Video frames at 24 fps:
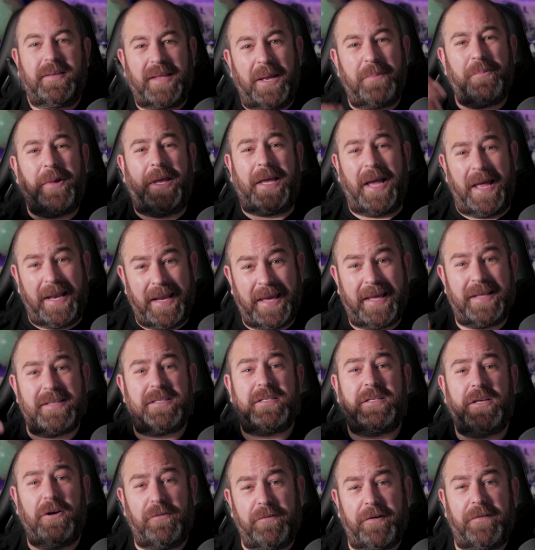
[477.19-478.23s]
Then we kind of get
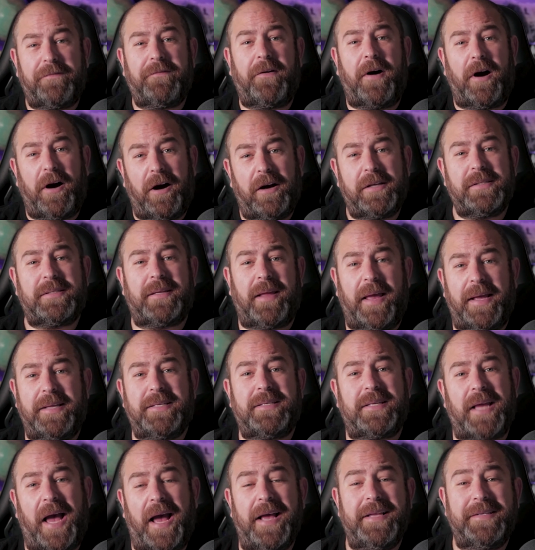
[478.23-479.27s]
Silver Fox like
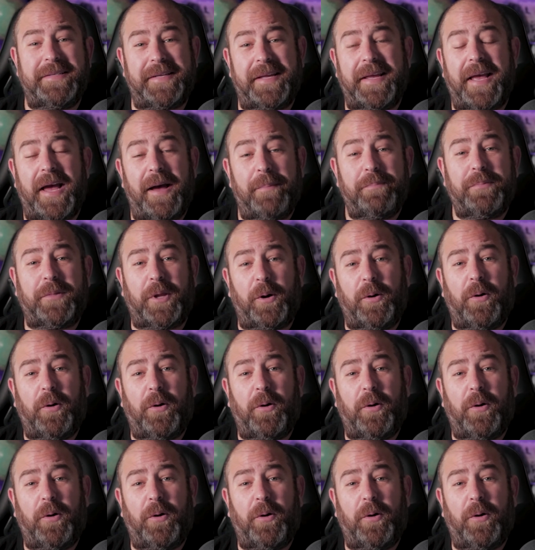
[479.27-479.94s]
sizing up the